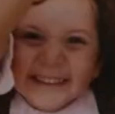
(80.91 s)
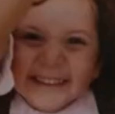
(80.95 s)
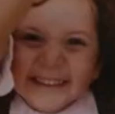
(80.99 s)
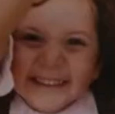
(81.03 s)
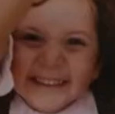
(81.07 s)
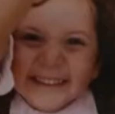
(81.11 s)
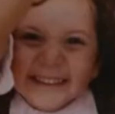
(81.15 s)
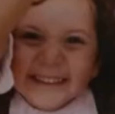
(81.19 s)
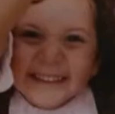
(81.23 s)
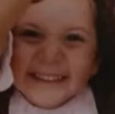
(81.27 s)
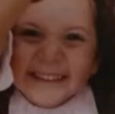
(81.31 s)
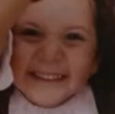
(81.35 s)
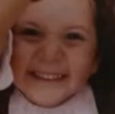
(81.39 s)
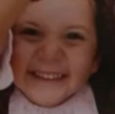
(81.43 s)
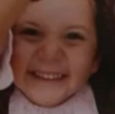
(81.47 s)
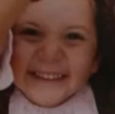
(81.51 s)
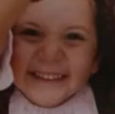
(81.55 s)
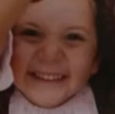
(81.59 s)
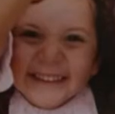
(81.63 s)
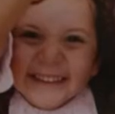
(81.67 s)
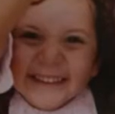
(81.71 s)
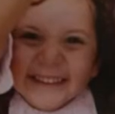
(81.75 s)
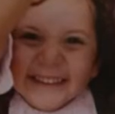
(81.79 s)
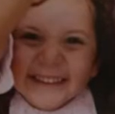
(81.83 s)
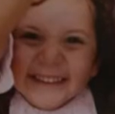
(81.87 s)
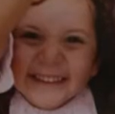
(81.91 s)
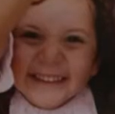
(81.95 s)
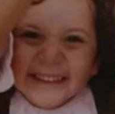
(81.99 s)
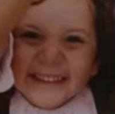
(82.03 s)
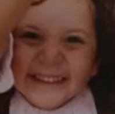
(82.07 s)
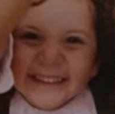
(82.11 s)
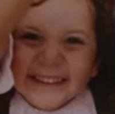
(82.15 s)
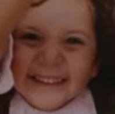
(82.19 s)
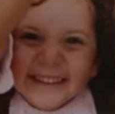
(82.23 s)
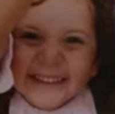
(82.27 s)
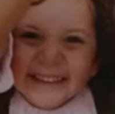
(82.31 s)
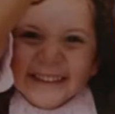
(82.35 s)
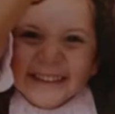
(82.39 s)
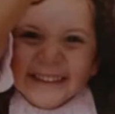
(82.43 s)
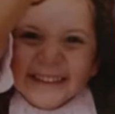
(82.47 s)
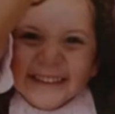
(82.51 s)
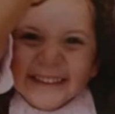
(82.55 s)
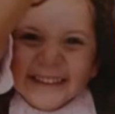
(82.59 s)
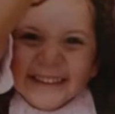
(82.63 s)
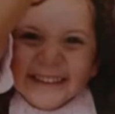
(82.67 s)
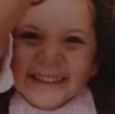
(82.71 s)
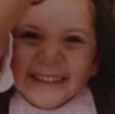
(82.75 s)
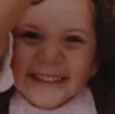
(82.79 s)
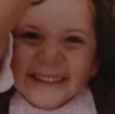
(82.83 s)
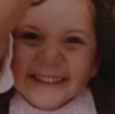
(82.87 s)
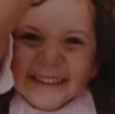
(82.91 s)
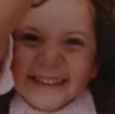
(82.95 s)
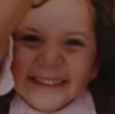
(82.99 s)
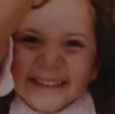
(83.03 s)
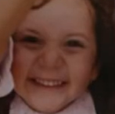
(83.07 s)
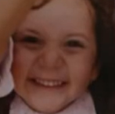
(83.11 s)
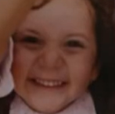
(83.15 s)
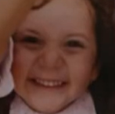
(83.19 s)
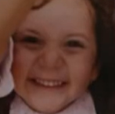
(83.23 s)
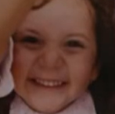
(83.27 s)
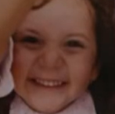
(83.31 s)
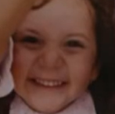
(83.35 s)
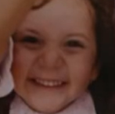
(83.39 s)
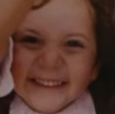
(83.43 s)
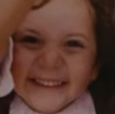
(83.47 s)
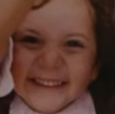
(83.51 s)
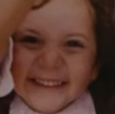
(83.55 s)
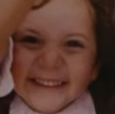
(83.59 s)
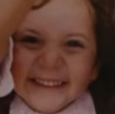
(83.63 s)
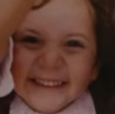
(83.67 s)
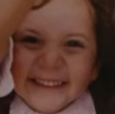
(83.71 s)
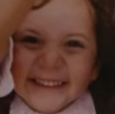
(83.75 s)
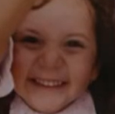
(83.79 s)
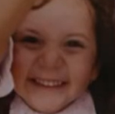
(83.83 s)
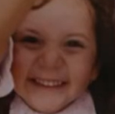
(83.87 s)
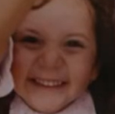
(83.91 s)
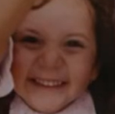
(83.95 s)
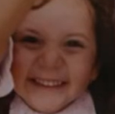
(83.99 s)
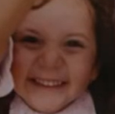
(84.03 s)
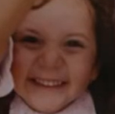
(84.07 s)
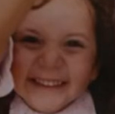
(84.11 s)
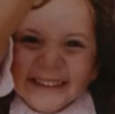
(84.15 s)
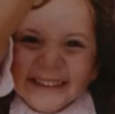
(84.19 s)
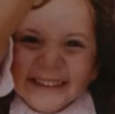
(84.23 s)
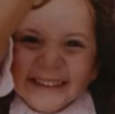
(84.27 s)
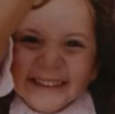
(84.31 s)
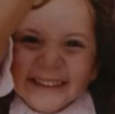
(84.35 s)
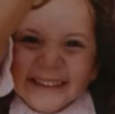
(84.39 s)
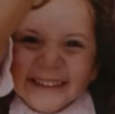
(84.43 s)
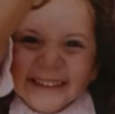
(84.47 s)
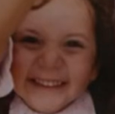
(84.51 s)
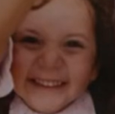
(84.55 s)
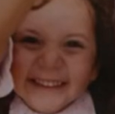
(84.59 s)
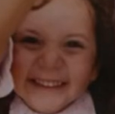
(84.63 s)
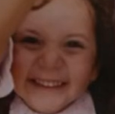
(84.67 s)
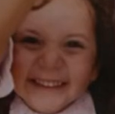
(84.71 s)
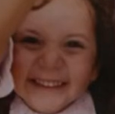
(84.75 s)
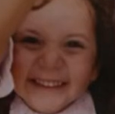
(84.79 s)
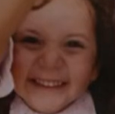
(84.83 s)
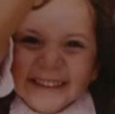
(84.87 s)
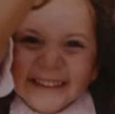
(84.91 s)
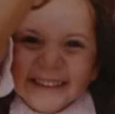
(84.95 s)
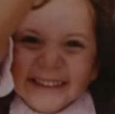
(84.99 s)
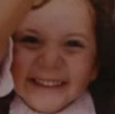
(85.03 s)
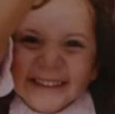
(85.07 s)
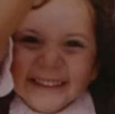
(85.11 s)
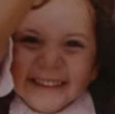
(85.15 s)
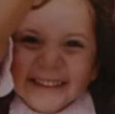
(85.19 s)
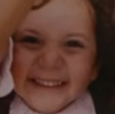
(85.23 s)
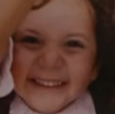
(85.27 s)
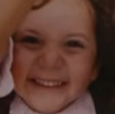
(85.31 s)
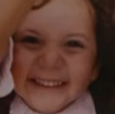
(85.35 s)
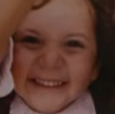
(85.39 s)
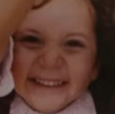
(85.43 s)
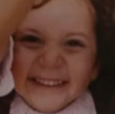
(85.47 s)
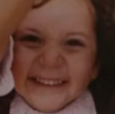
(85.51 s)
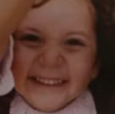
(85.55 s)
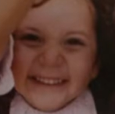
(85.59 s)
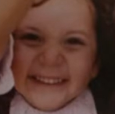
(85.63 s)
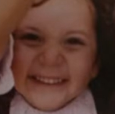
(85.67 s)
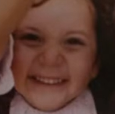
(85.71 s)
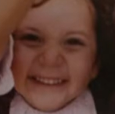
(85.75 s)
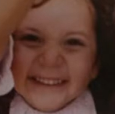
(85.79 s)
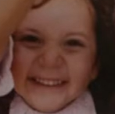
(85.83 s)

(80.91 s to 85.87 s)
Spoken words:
(not speaking)